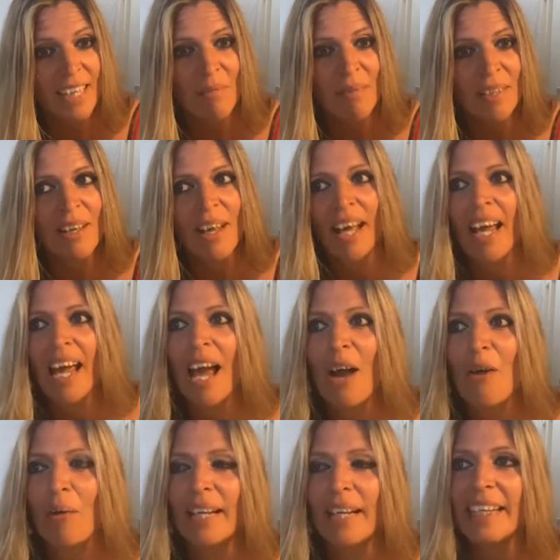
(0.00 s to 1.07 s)
I mean,
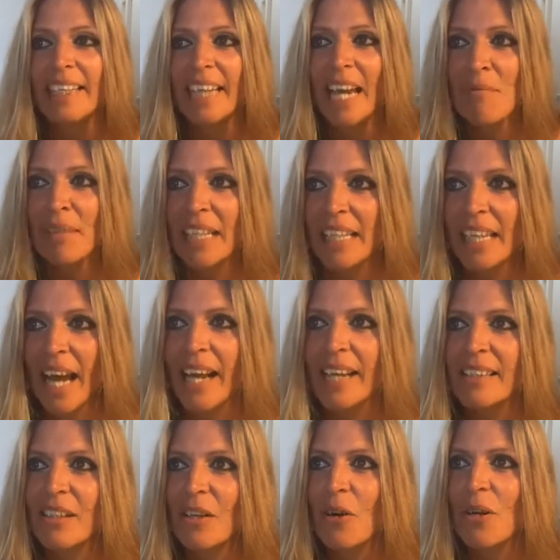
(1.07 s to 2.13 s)
when I came here, I
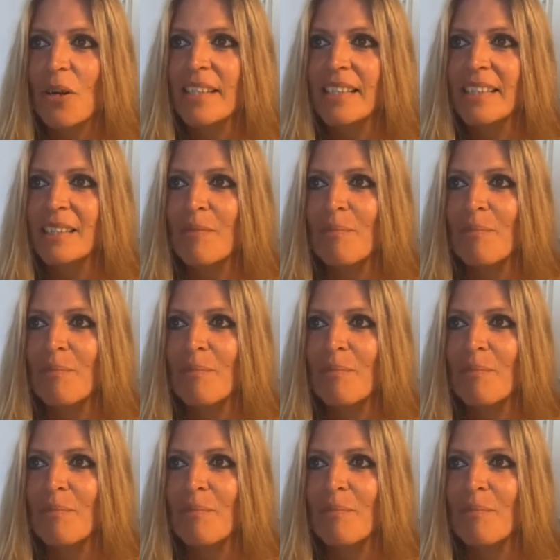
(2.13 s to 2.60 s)
saw all this